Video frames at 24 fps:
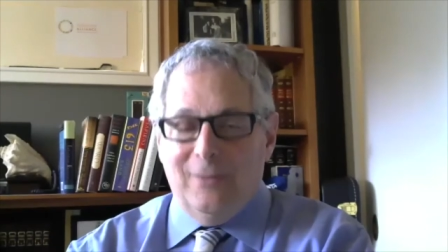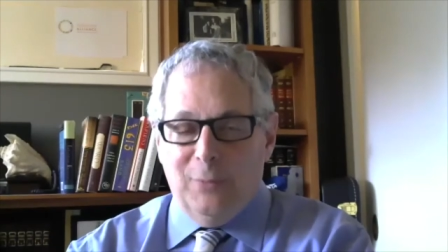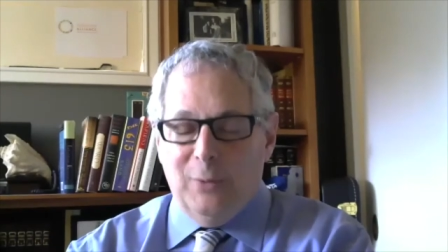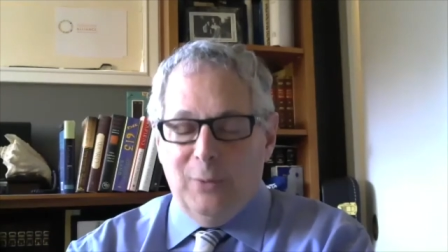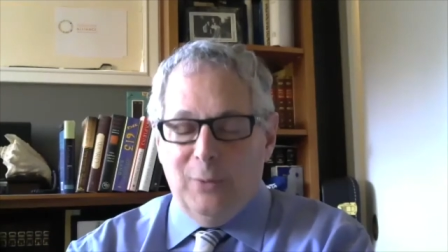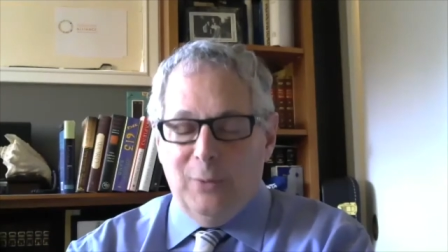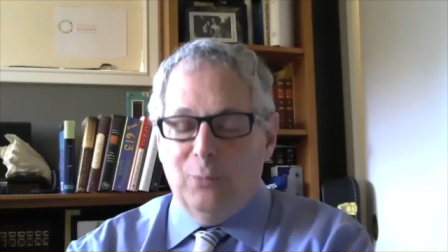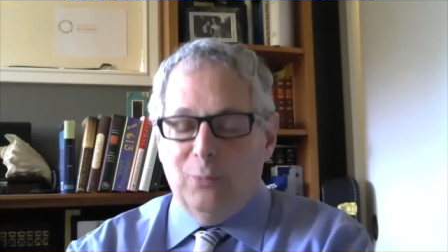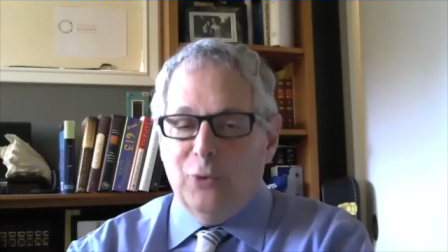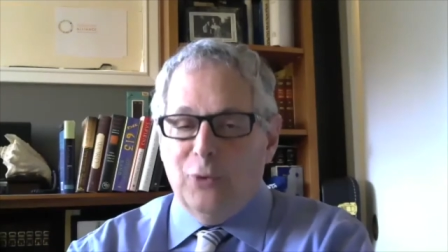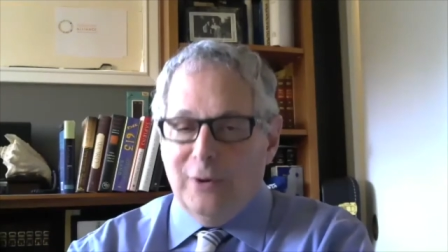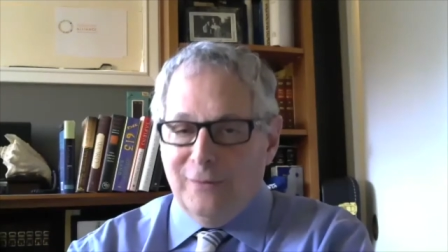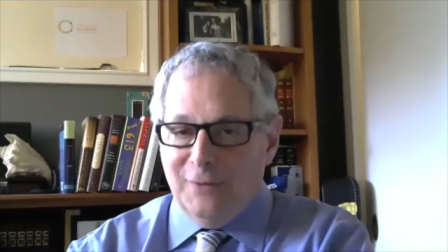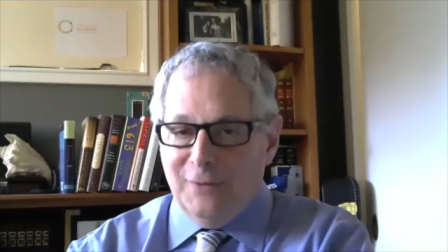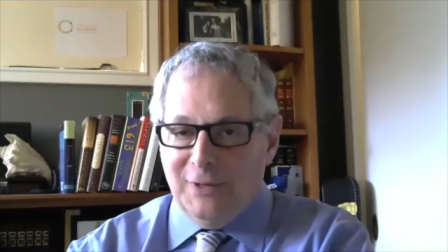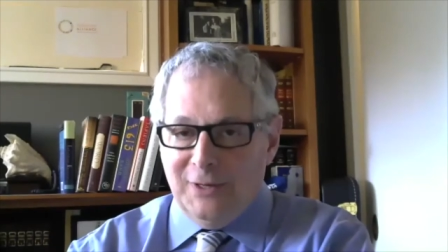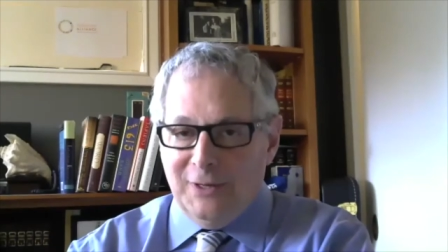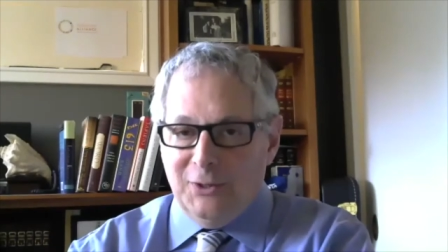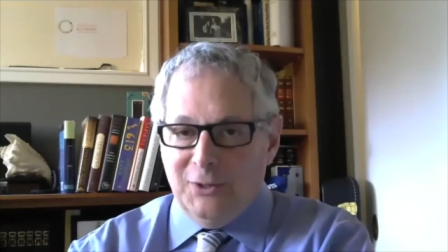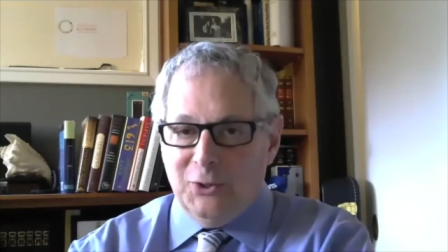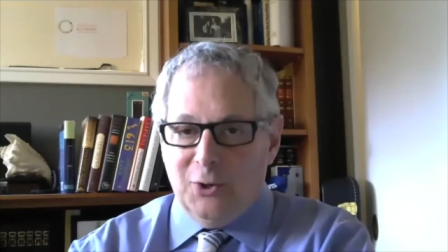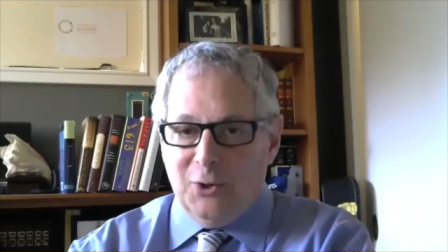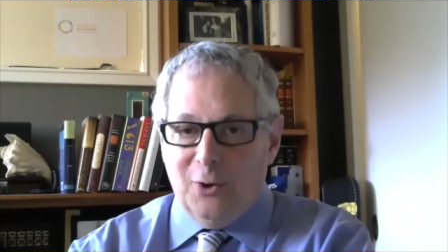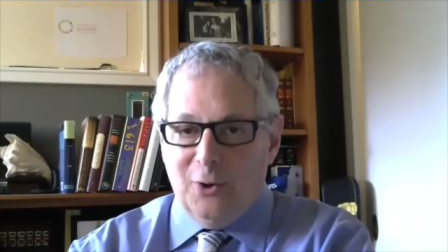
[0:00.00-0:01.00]
been
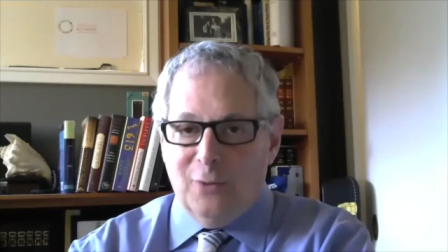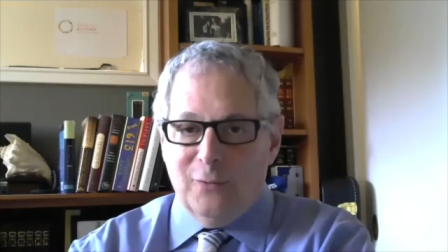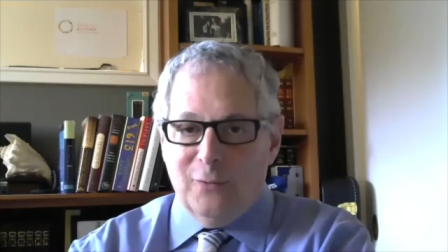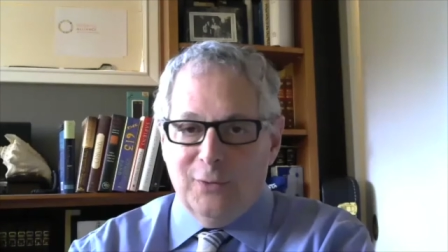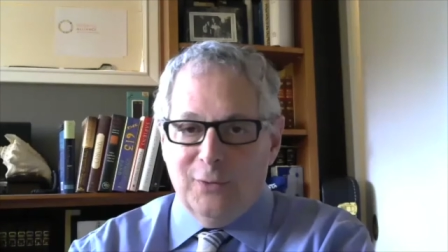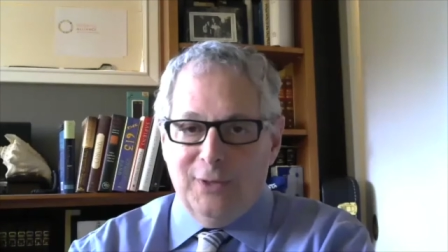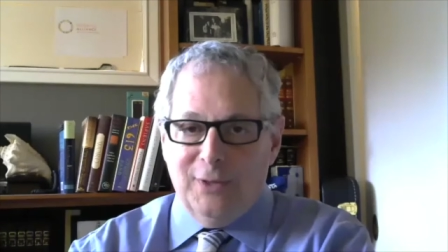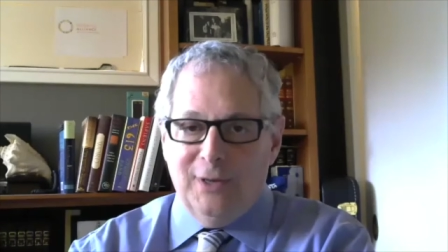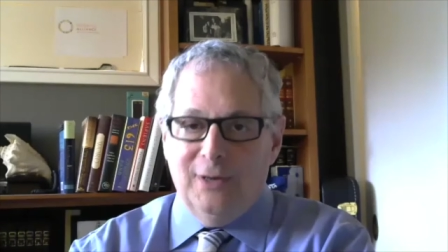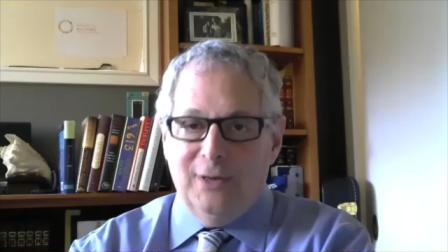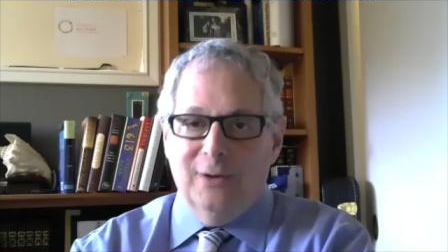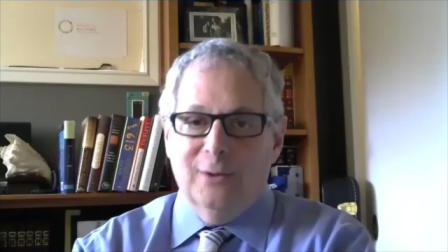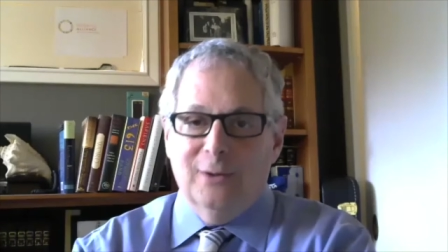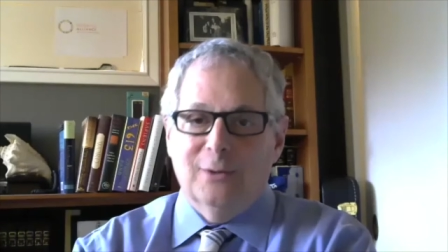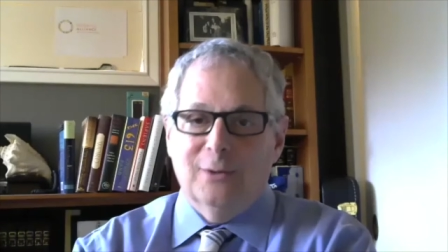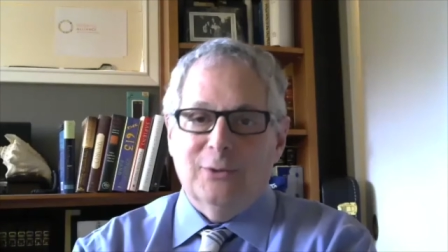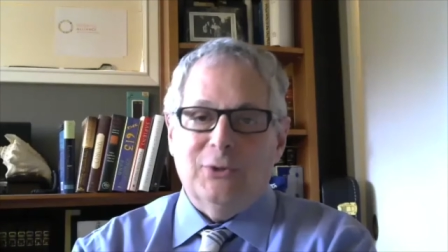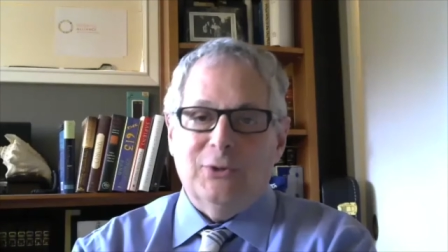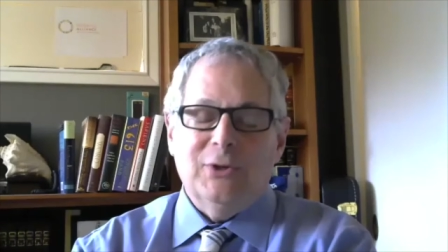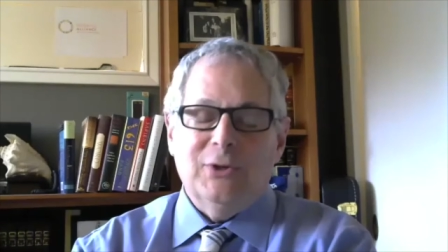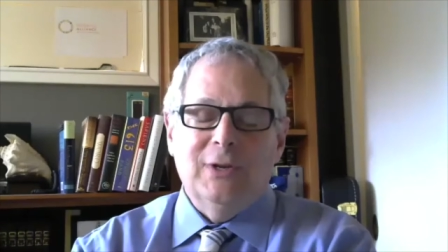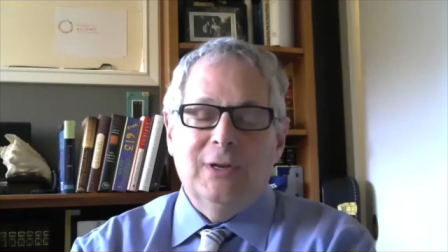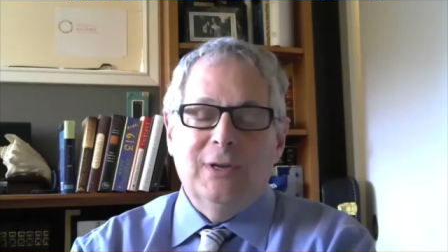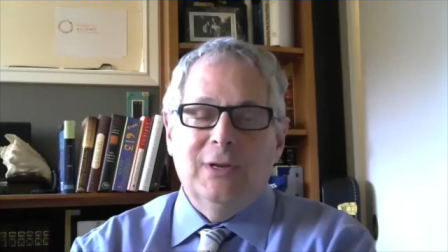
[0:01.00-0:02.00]
privileged over the
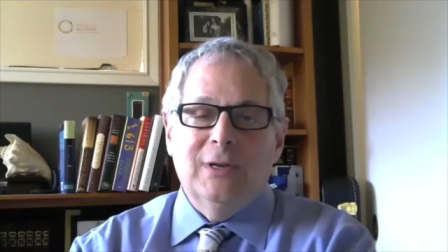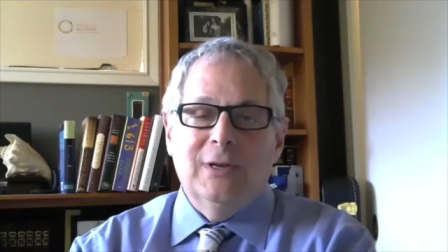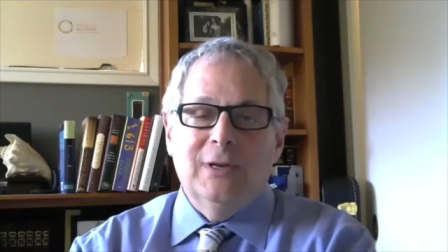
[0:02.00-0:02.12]
years